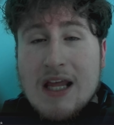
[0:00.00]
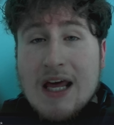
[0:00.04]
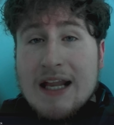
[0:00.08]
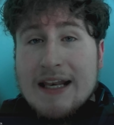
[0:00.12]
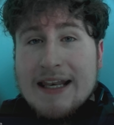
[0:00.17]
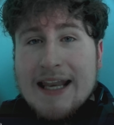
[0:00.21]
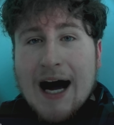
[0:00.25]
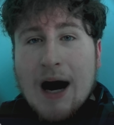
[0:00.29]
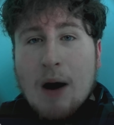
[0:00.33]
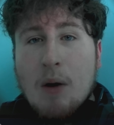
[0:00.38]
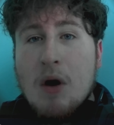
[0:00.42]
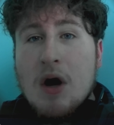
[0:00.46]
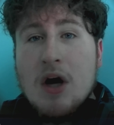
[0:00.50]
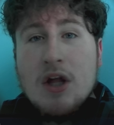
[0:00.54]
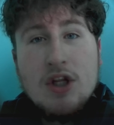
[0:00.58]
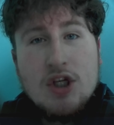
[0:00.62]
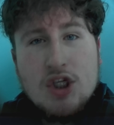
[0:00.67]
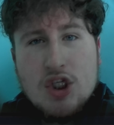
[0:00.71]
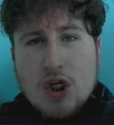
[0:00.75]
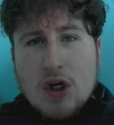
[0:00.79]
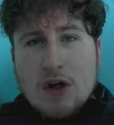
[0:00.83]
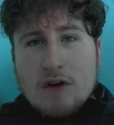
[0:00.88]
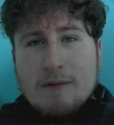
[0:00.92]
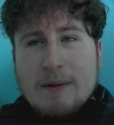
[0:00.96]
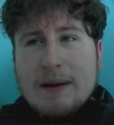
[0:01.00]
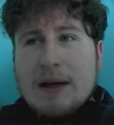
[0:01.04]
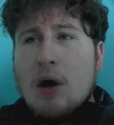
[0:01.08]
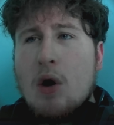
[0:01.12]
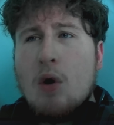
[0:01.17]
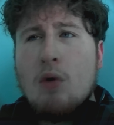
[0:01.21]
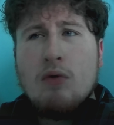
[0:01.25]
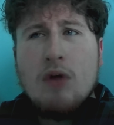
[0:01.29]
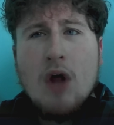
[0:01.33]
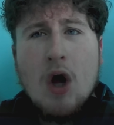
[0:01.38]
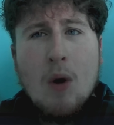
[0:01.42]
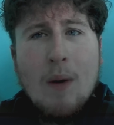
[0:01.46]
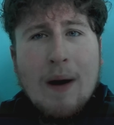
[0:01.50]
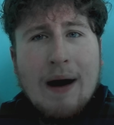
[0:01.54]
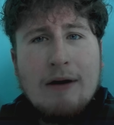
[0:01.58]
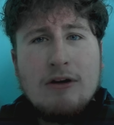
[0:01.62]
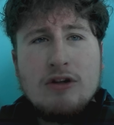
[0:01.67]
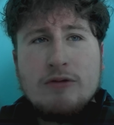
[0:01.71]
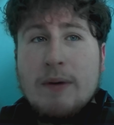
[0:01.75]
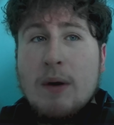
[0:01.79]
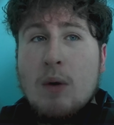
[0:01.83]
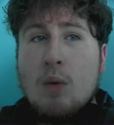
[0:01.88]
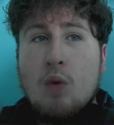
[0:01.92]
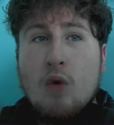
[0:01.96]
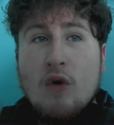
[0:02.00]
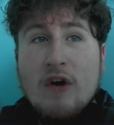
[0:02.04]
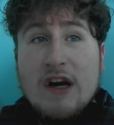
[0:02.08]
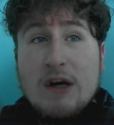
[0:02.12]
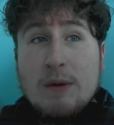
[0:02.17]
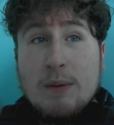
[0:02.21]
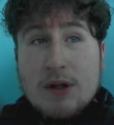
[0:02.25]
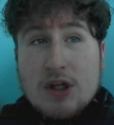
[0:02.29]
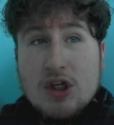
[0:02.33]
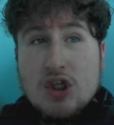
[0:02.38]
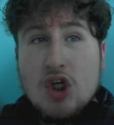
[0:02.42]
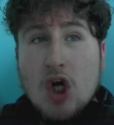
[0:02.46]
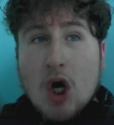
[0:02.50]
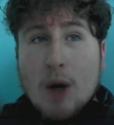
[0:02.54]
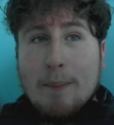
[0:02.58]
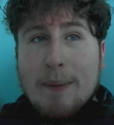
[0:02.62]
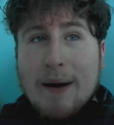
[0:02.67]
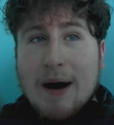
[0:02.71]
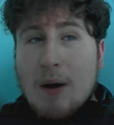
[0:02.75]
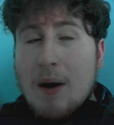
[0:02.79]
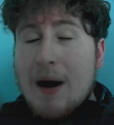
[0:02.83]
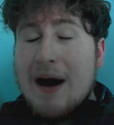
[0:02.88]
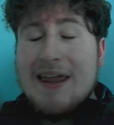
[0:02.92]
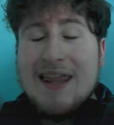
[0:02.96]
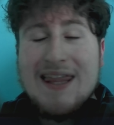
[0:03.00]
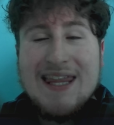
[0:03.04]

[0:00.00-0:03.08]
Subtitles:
Now, the shooting beat, although I was a bit worried with the shot power,